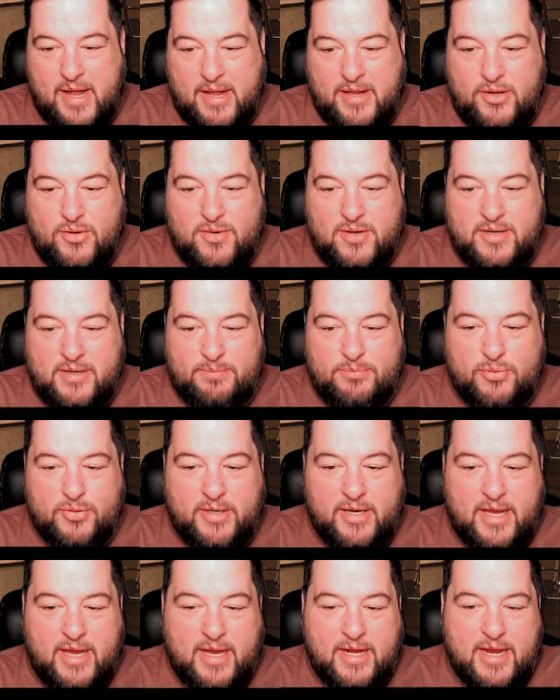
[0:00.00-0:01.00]
you can
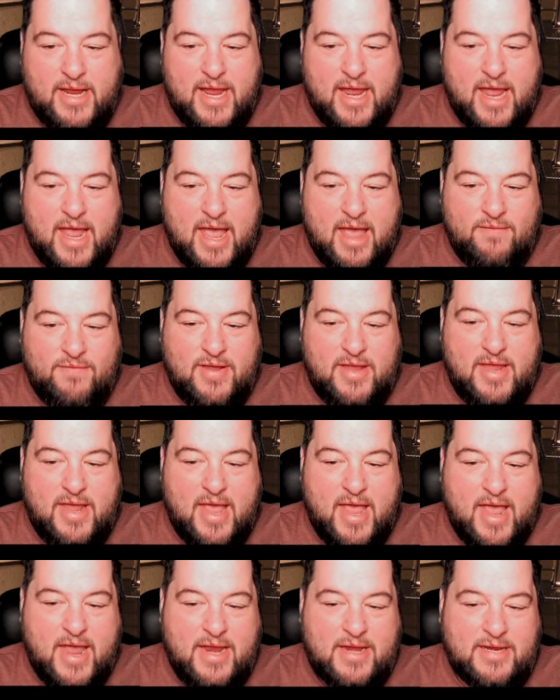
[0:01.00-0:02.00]
put in a
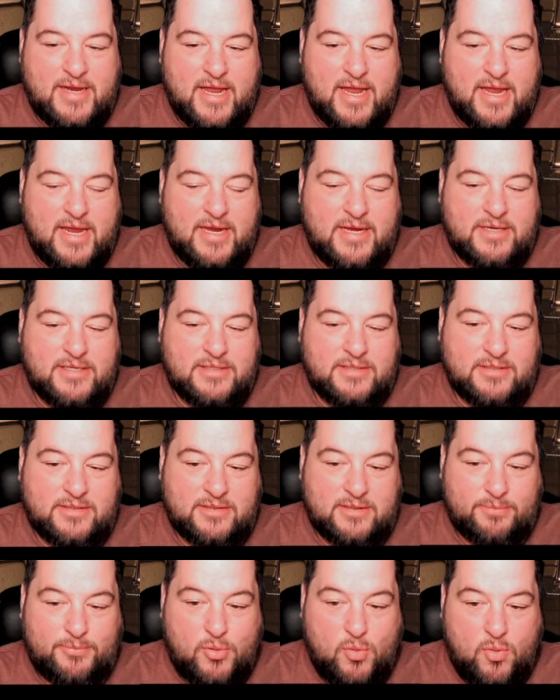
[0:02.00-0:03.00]
heavy and a
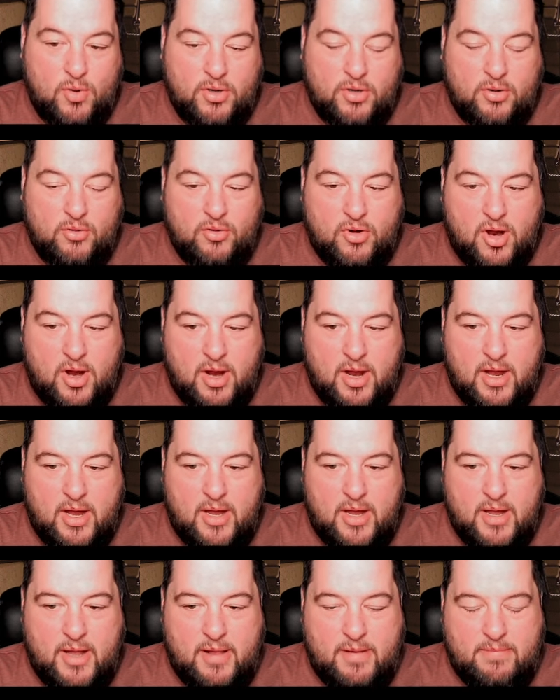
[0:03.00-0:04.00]
support, or
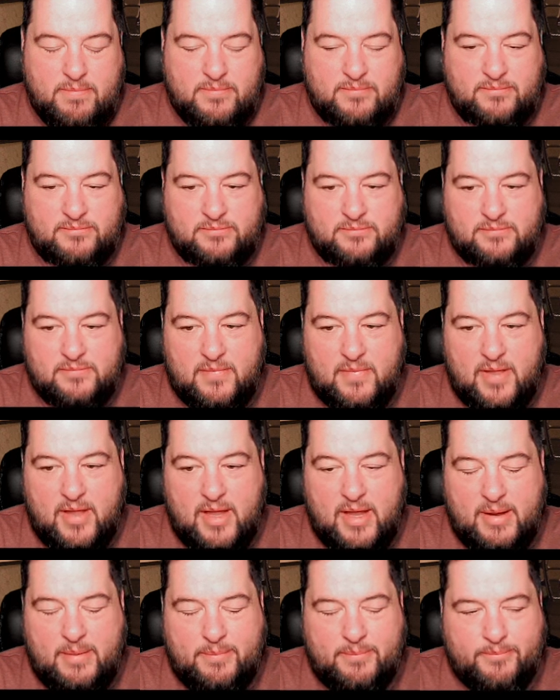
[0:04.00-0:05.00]
not.
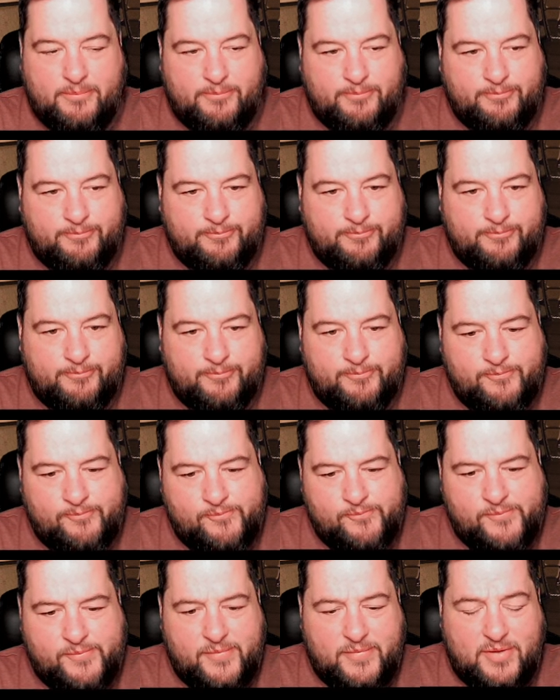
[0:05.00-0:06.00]

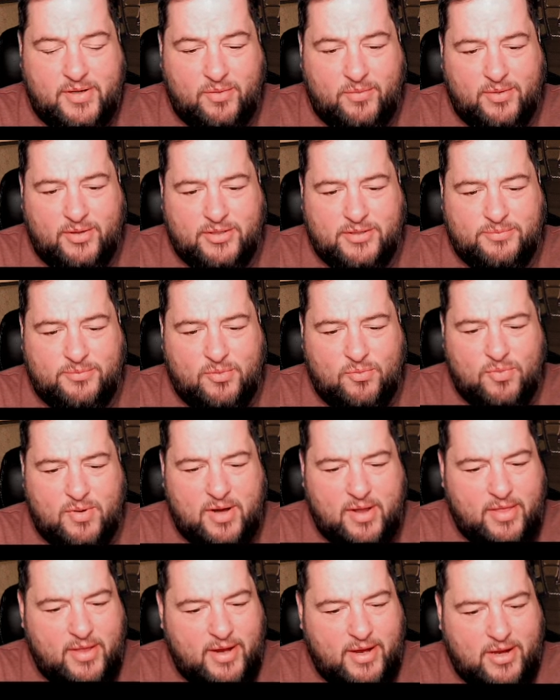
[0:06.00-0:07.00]
Not really support. What
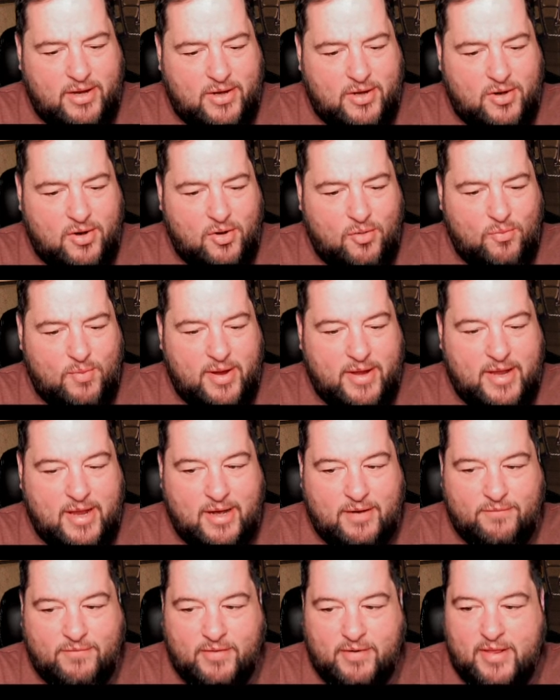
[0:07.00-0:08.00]
are they called? Why
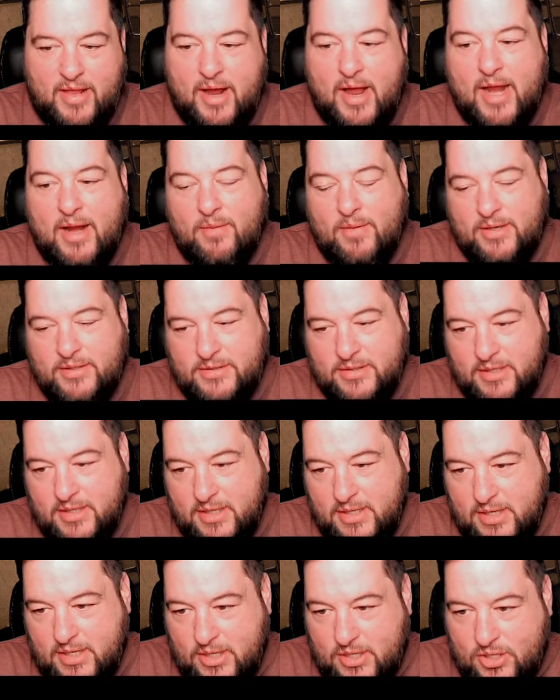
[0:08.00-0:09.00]
can't I figure that? Anyways,
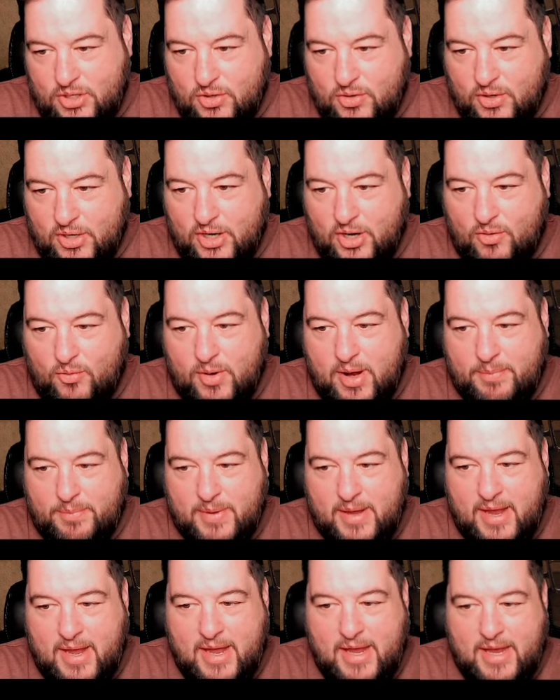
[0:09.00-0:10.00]
you can
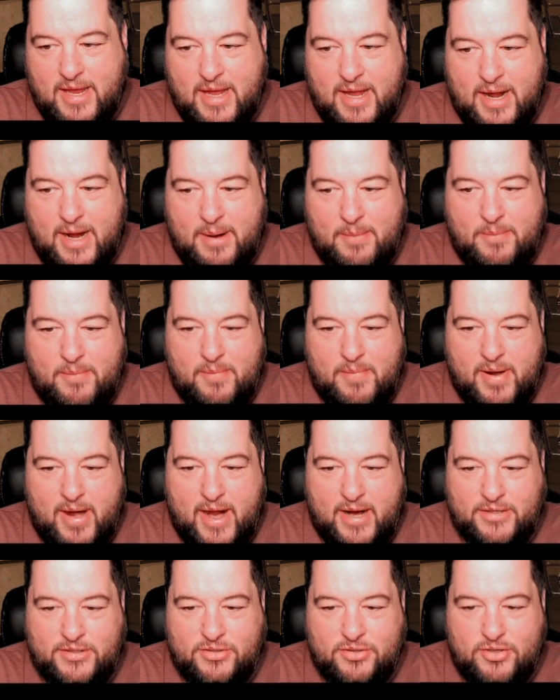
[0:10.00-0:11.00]
equip a
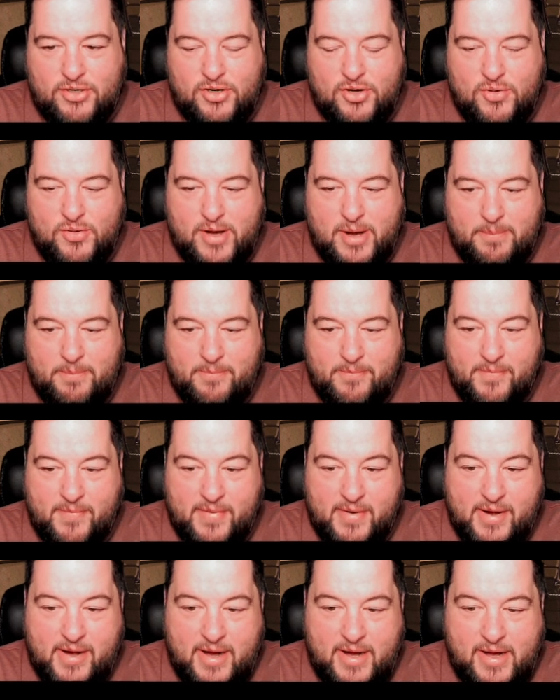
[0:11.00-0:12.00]
extra unit
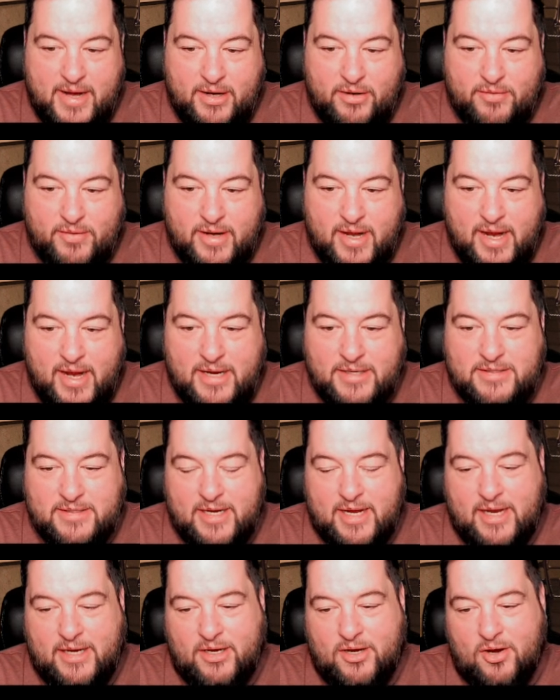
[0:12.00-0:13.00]
and then grenades
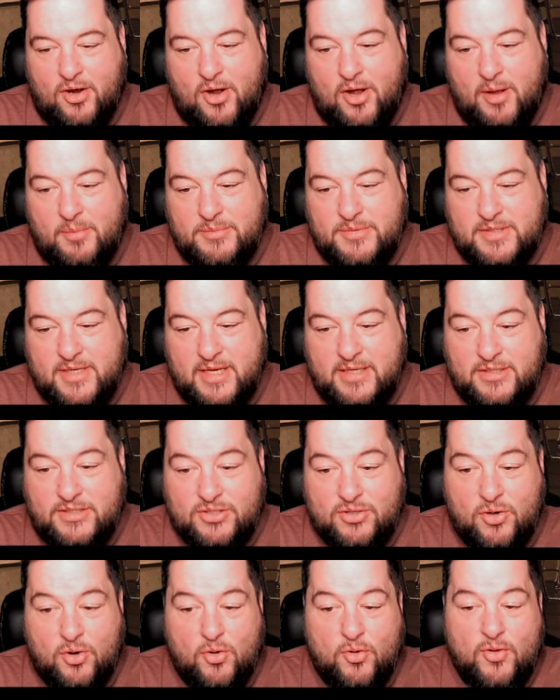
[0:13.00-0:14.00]
and comms. And
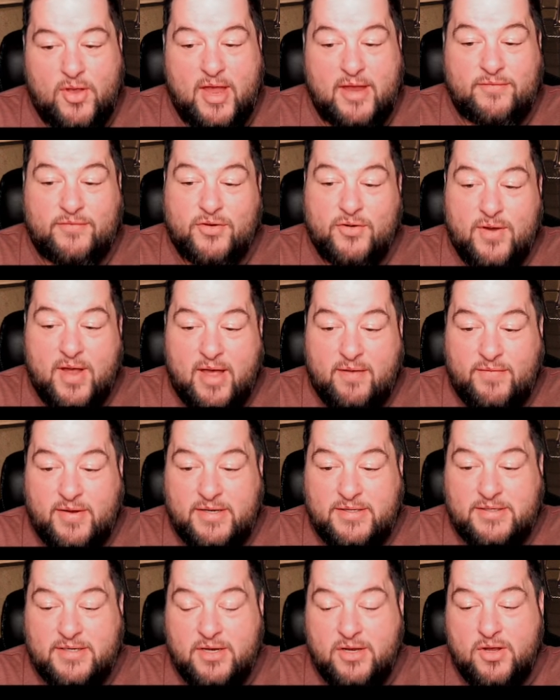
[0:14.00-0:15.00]
so they have 2
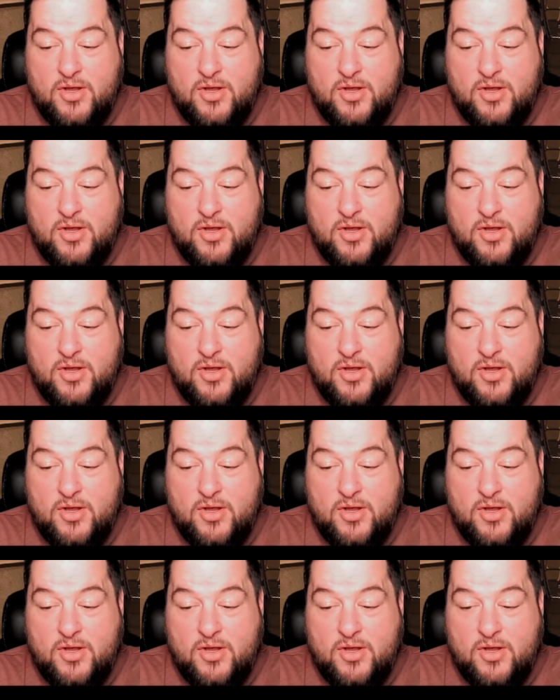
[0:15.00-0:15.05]
heavies.